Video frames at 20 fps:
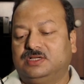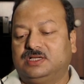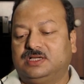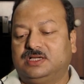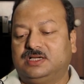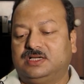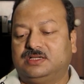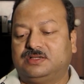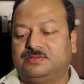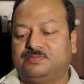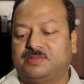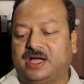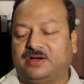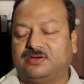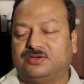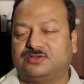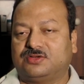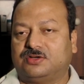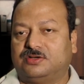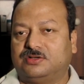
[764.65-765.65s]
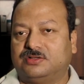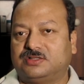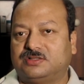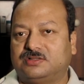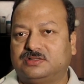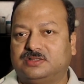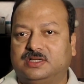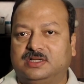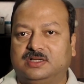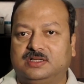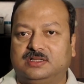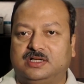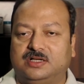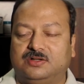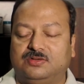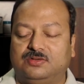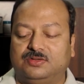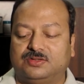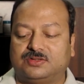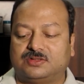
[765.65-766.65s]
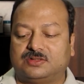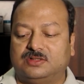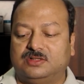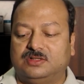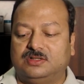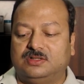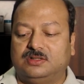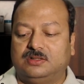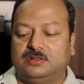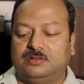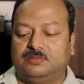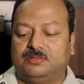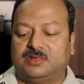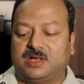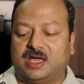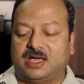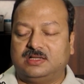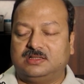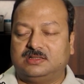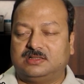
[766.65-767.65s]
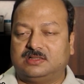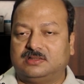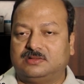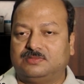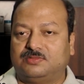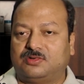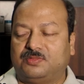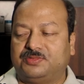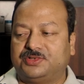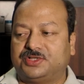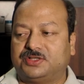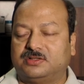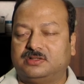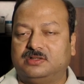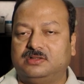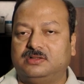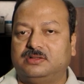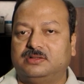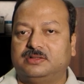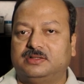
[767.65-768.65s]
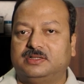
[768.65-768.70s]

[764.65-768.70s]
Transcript: get macro shots, and that looks nice and professional.